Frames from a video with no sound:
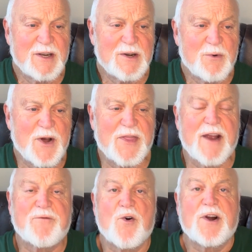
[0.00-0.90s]
What
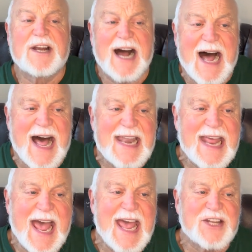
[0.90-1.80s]
therefore
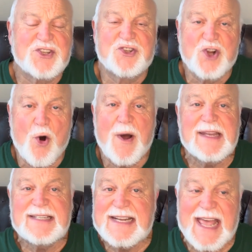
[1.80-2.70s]
God has
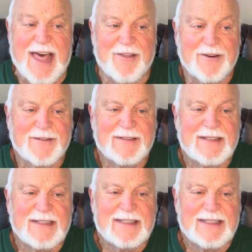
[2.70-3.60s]
joined together,
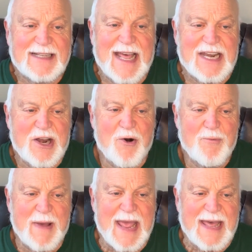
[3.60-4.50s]
let no
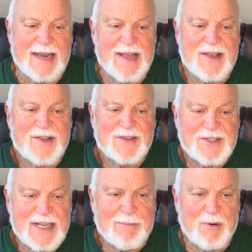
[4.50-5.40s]
man
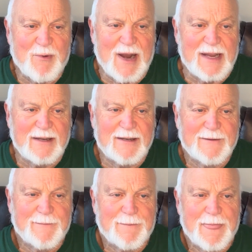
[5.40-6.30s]
separate.
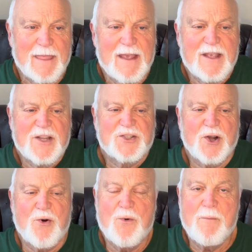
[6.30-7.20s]

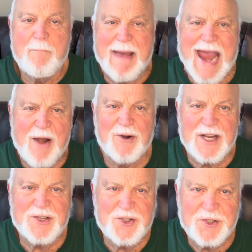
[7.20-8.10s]
So
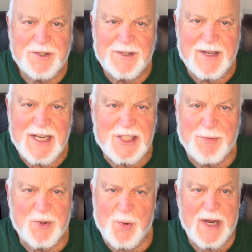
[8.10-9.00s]
marriage is
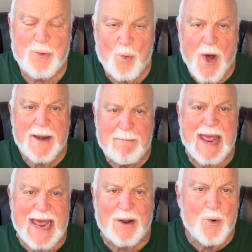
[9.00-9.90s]
between one
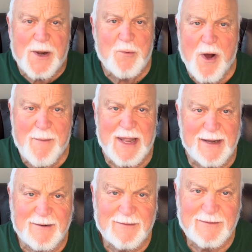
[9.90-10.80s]
man and one
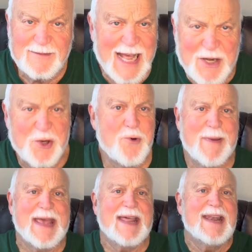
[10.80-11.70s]
woman. Not two
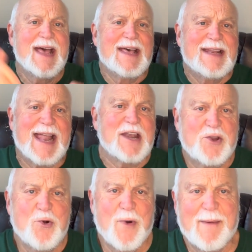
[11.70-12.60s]
men, not
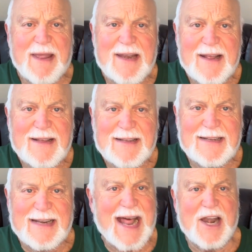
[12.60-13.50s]
two women,
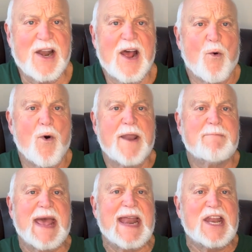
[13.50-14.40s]
not
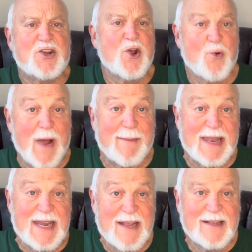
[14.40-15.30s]
one man and two
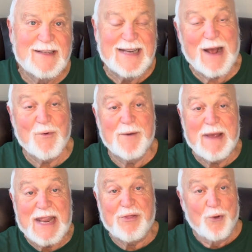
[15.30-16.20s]
women, not one
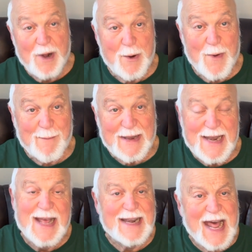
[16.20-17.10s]
man, three
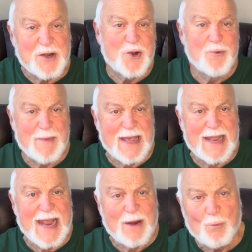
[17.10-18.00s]
women, not two
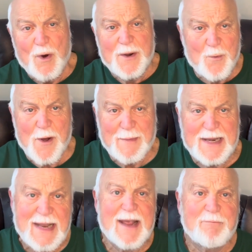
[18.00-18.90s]
men and one
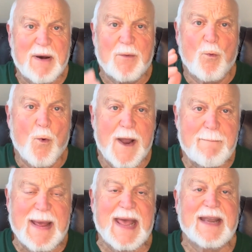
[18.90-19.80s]
woman, but
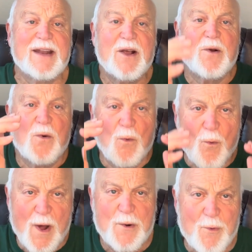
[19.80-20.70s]
one man,
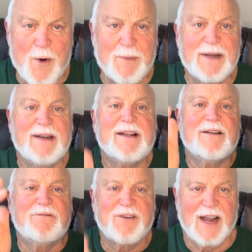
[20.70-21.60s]
one woman
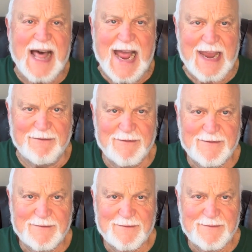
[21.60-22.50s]
for life.
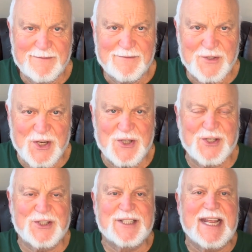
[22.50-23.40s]

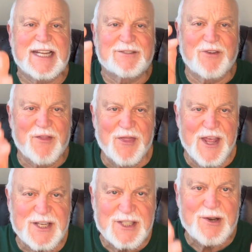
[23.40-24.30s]
Jesus says, for
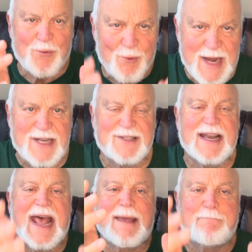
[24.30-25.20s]
this
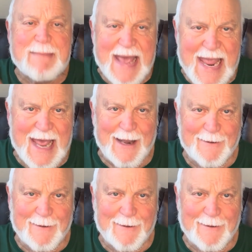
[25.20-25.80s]
reason a man